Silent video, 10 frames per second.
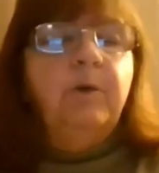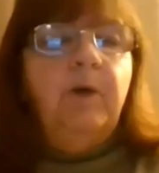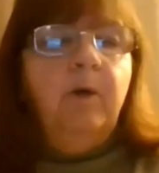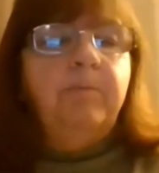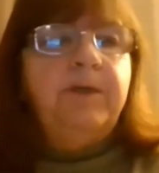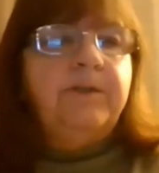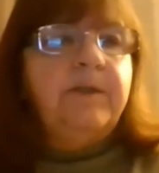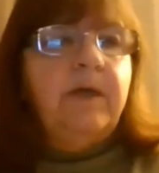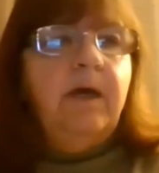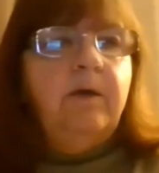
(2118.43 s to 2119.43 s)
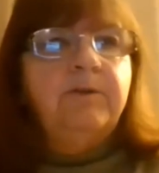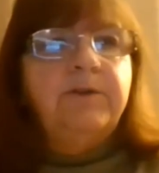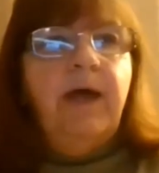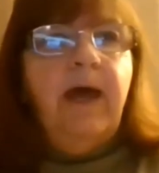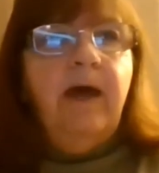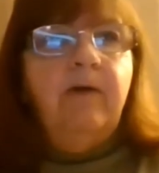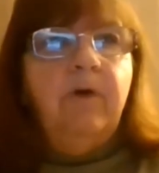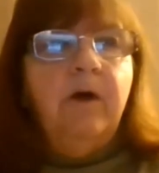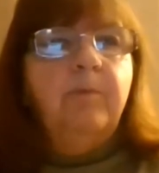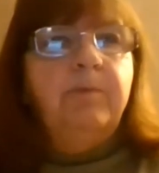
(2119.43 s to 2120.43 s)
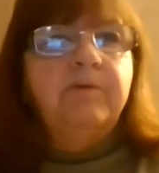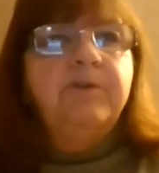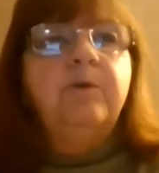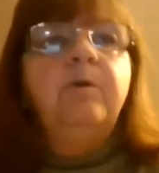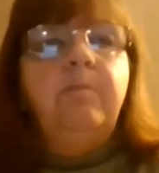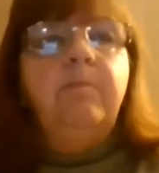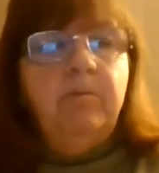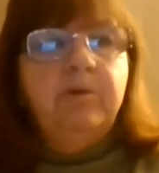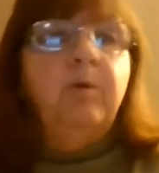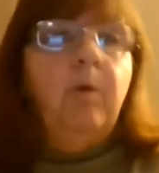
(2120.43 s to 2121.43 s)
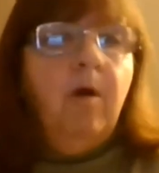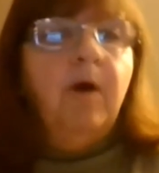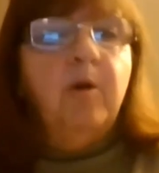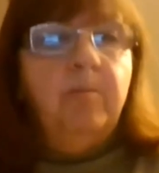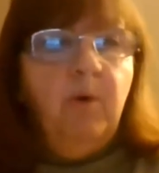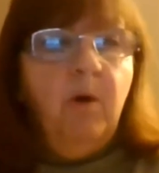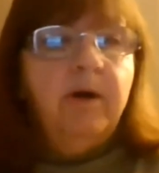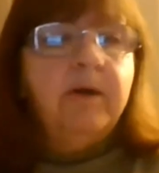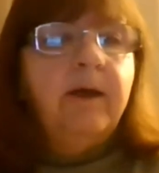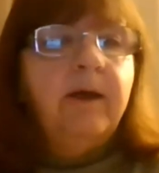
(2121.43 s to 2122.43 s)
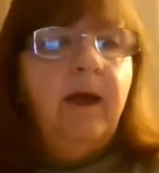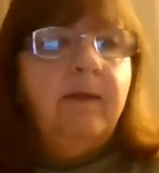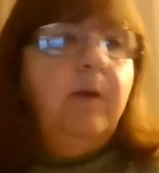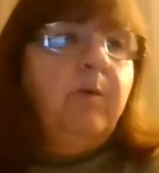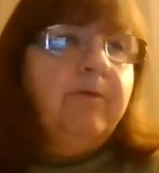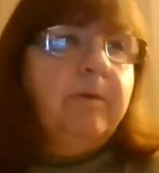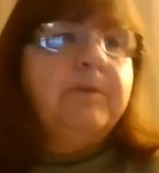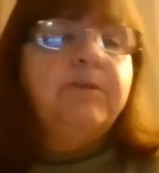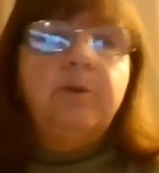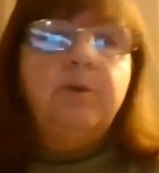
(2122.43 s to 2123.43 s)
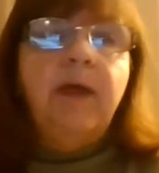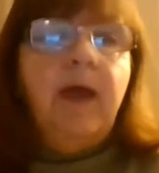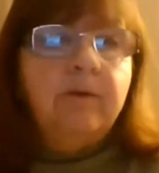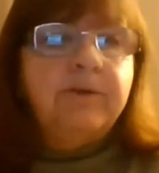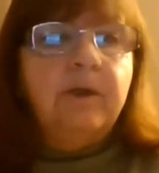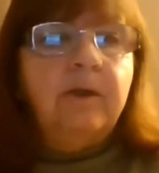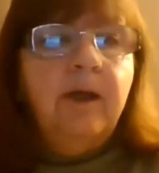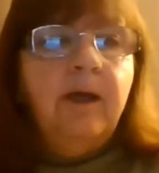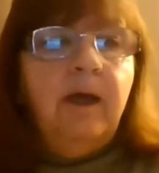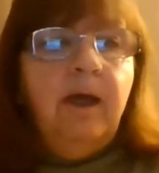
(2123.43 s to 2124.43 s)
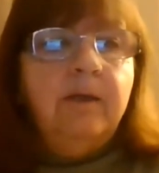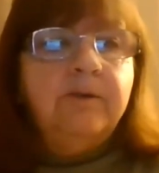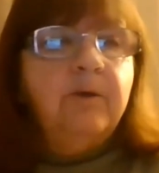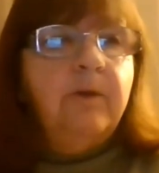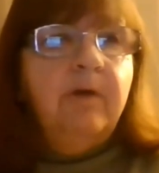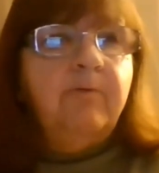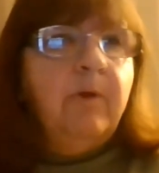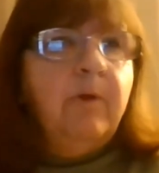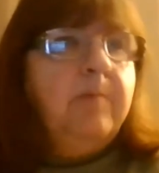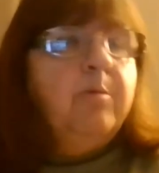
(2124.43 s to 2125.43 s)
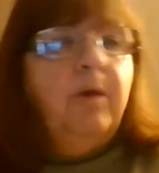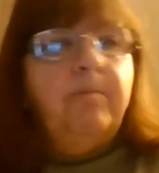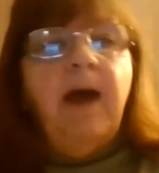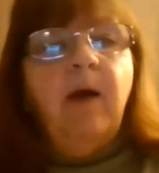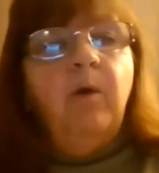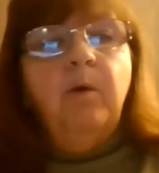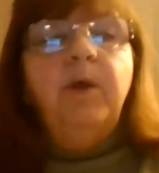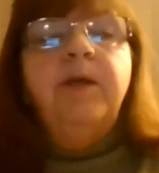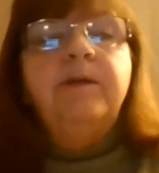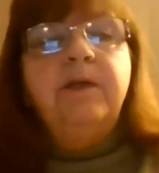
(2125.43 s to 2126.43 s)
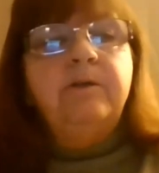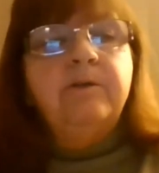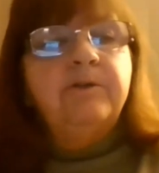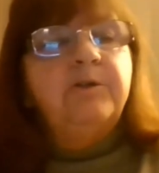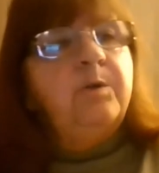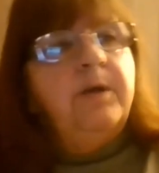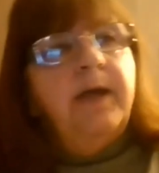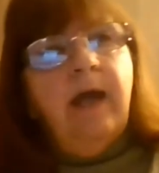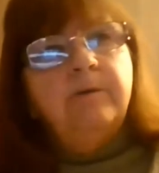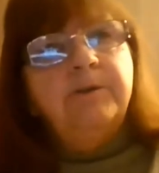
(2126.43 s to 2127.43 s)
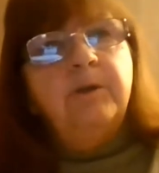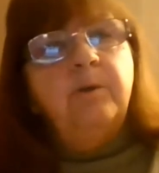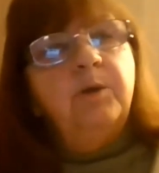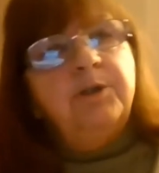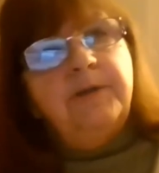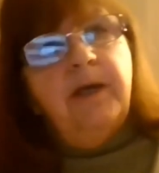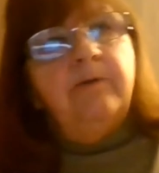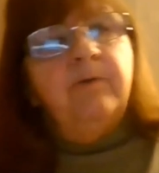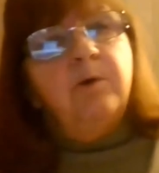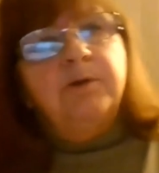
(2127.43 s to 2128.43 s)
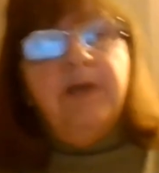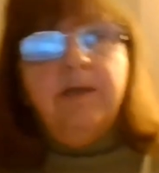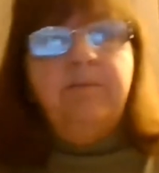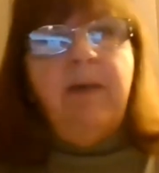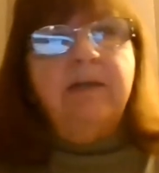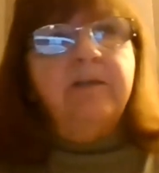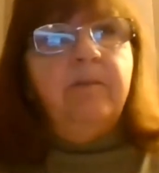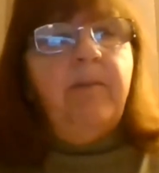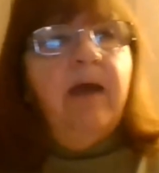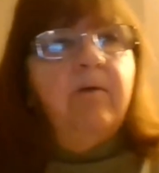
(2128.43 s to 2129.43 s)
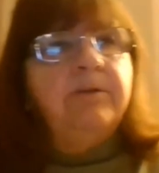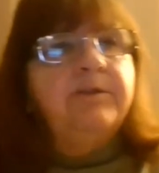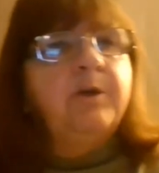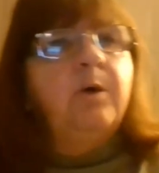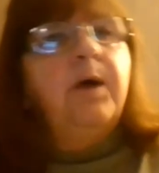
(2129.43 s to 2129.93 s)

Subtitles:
in our PTA used to have a couple of student members who were on our board, and they were from the student council. And so therefore they brought back what we did to the student council, which then of course gets back to the parents. So